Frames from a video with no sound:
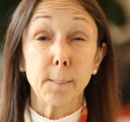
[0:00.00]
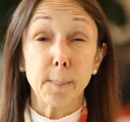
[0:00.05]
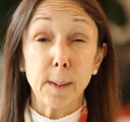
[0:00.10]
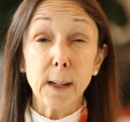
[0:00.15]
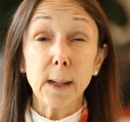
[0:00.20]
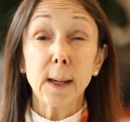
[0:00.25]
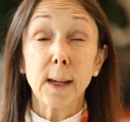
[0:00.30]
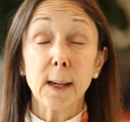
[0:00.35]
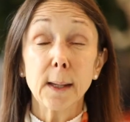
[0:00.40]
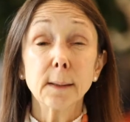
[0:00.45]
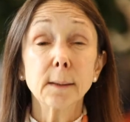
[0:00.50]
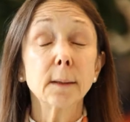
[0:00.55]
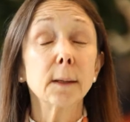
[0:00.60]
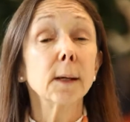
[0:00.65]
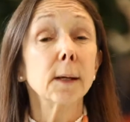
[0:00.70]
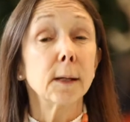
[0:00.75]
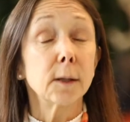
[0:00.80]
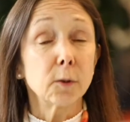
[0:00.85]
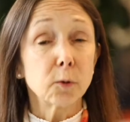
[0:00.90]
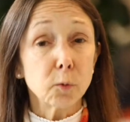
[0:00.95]
vacant,
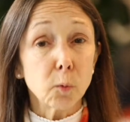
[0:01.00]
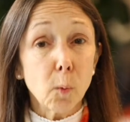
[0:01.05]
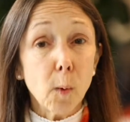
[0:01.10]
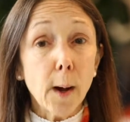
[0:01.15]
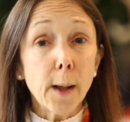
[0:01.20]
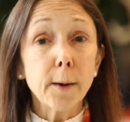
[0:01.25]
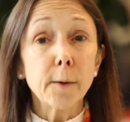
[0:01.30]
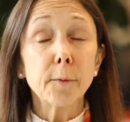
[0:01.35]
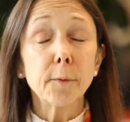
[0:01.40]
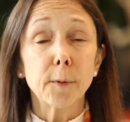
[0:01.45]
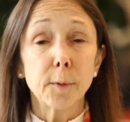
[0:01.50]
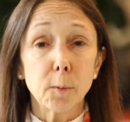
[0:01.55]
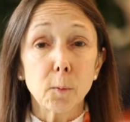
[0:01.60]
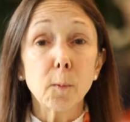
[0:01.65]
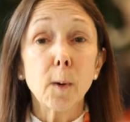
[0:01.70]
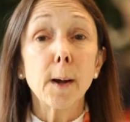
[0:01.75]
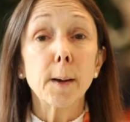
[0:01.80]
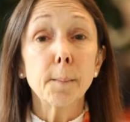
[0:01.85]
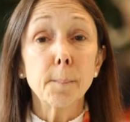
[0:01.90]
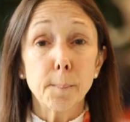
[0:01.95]
it's
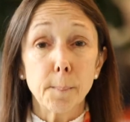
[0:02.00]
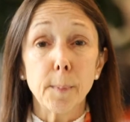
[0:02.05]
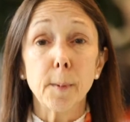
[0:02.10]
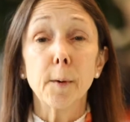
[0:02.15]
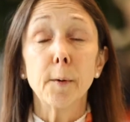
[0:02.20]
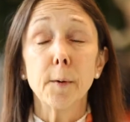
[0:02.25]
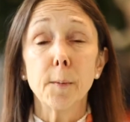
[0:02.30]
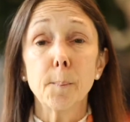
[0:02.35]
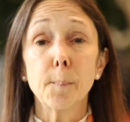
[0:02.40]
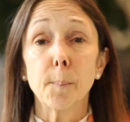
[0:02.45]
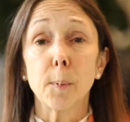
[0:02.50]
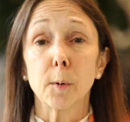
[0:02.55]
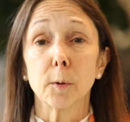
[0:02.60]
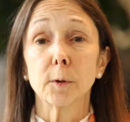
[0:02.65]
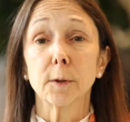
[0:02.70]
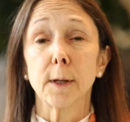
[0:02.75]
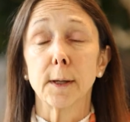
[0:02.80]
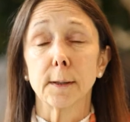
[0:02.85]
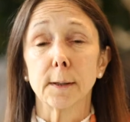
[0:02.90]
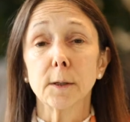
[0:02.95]
one very
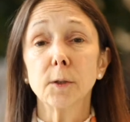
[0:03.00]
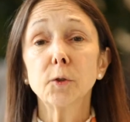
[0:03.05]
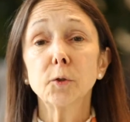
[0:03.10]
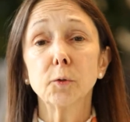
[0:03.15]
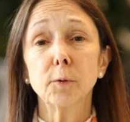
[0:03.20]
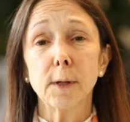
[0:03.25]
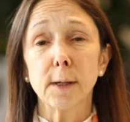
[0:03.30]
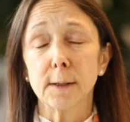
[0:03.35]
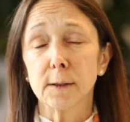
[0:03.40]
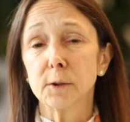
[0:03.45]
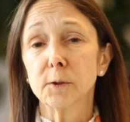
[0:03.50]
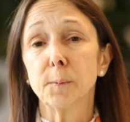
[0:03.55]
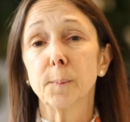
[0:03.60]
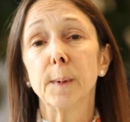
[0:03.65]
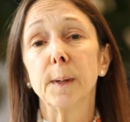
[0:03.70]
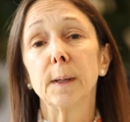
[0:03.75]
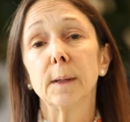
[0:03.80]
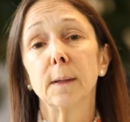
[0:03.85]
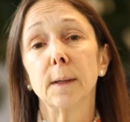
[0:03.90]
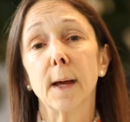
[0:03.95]
important issue that is
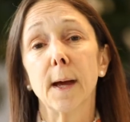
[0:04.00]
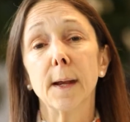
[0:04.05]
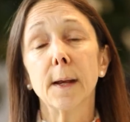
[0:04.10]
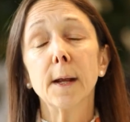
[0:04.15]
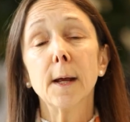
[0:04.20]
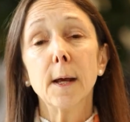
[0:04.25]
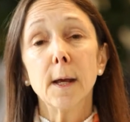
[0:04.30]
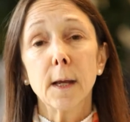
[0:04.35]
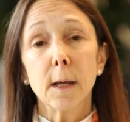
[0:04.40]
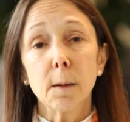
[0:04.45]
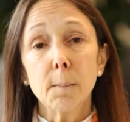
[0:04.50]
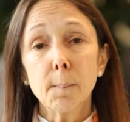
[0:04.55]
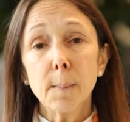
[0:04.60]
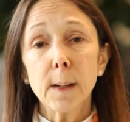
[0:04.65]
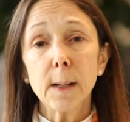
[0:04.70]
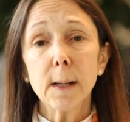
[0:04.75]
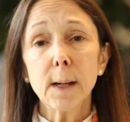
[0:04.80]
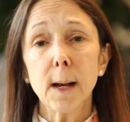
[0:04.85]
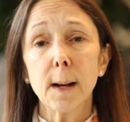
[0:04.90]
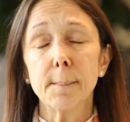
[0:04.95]
being done in
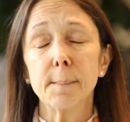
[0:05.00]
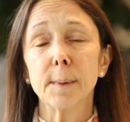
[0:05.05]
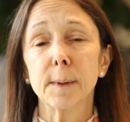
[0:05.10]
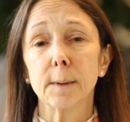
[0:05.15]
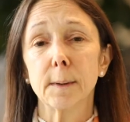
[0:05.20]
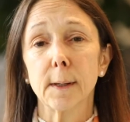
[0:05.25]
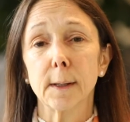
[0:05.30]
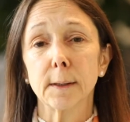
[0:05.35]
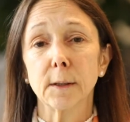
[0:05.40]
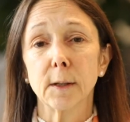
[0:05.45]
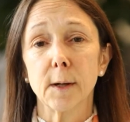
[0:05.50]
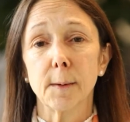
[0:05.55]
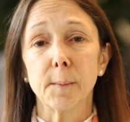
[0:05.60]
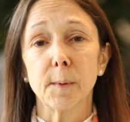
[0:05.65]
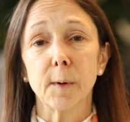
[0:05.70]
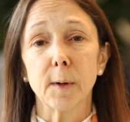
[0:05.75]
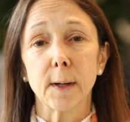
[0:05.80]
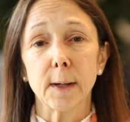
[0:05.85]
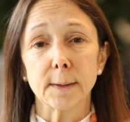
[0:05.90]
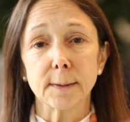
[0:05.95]
many Latin
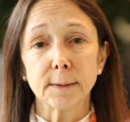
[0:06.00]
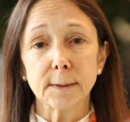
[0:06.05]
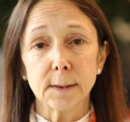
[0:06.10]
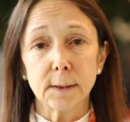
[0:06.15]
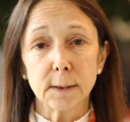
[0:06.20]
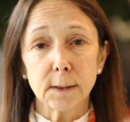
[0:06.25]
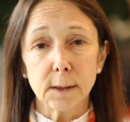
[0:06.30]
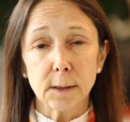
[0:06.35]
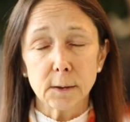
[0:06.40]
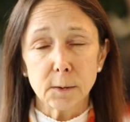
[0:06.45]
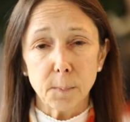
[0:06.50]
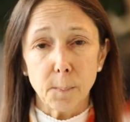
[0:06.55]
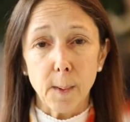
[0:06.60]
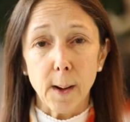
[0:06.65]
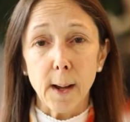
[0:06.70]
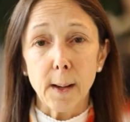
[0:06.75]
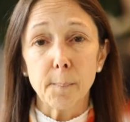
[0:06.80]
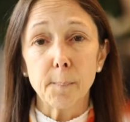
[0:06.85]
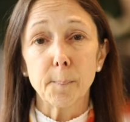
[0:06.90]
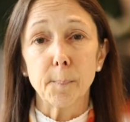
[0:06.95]
American cities
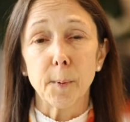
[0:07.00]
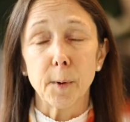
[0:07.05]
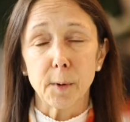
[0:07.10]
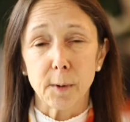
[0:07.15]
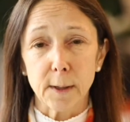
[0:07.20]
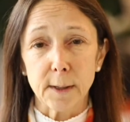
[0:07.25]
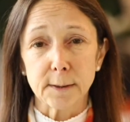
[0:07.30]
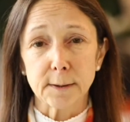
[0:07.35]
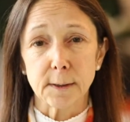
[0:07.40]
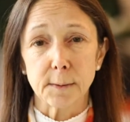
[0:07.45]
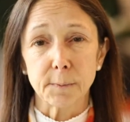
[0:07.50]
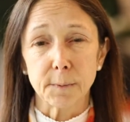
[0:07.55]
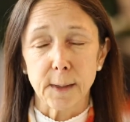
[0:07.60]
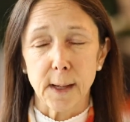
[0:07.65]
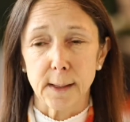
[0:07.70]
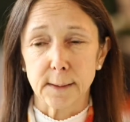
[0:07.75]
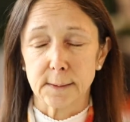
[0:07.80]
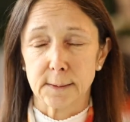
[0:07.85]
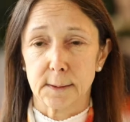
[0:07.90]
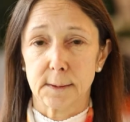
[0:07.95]
by progressive
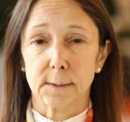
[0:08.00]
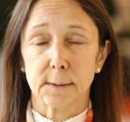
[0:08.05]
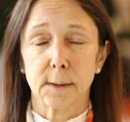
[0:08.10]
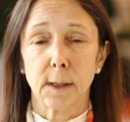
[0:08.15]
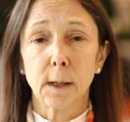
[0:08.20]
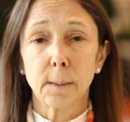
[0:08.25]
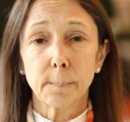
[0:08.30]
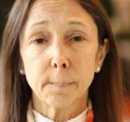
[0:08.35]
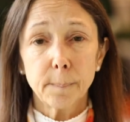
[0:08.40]
taxes.